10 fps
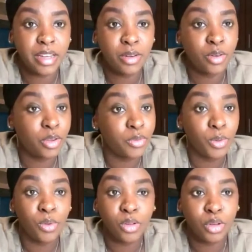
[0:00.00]
you know, if
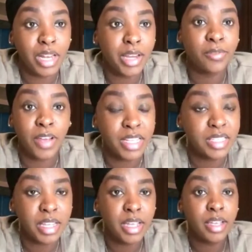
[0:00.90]
you want to learn
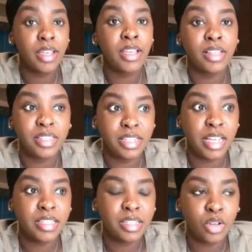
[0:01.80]
faster,
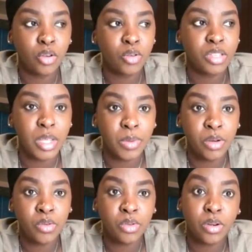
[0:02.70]
just talk to someone
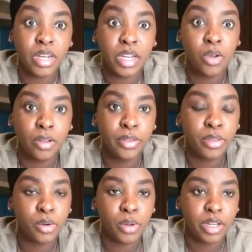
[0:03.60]
who's already gone
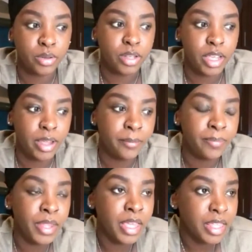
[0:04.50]
through it. Okay.
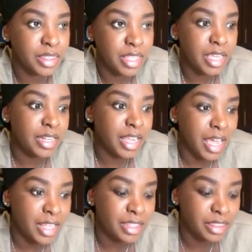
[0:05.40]
Then the
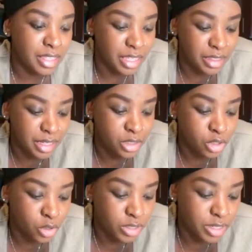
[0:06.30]
other thing that
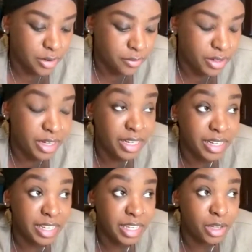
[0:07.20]
you're
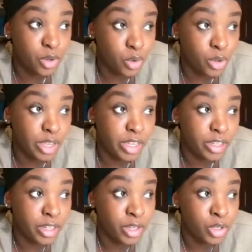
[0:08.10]
definitely
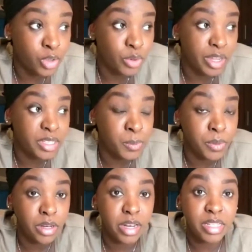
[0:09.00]
going to
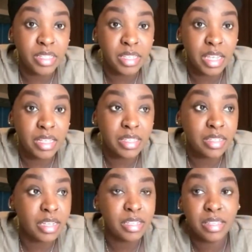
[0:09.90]
experience is
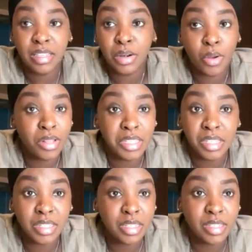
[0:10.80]
just a zero
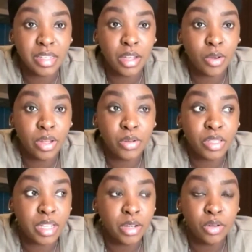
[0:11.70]
consistency. You're going to
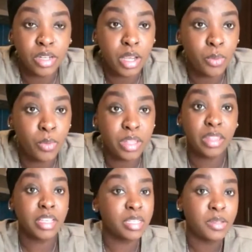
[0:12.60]
start today with
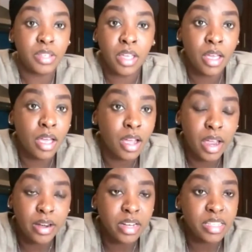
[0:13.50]
this
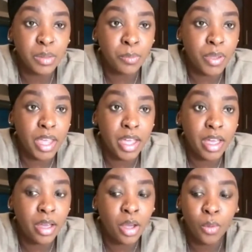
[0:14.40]
currency
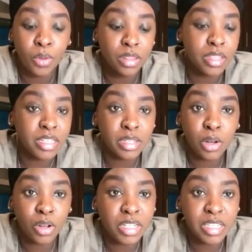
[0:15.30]
pair, with this
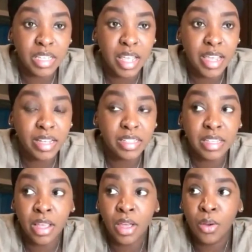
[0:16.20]
lot
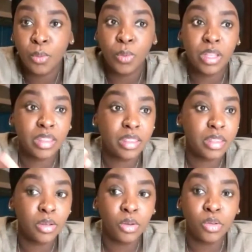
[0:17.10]
size, with,
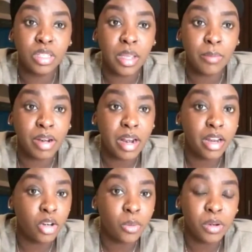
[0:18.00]
you know, some
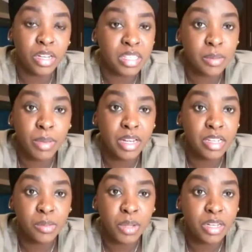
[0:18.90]
random risk
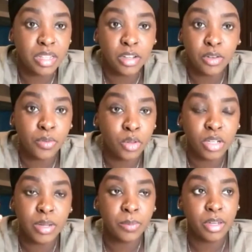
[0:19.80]
management that you've
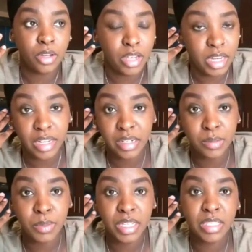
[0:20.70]
thought up in your head
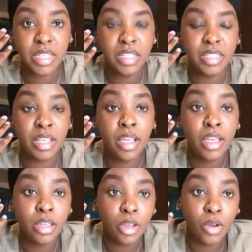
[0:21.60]
that makes sense.
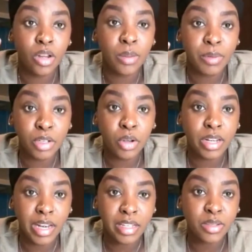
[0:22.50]
You're going to be
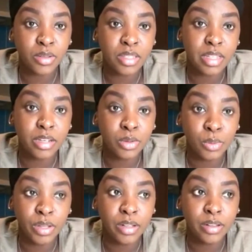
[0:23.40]
taught lessons that you
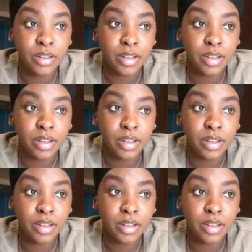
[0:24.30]
will,